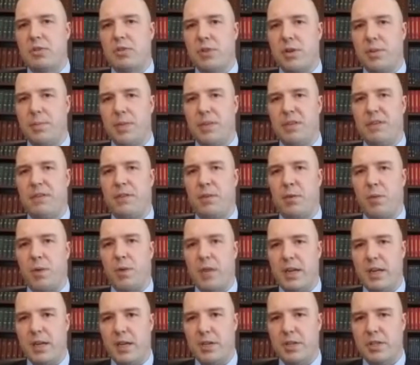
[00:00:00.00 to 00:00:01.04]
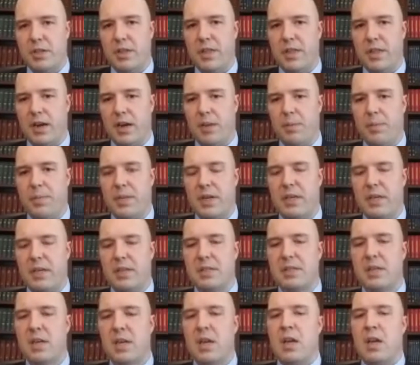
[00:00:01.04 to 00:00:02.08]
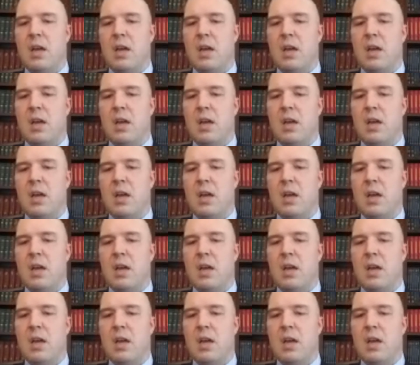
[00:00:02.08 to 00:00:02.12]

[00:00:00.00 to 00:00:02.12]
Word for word: treatment for radiation therapies.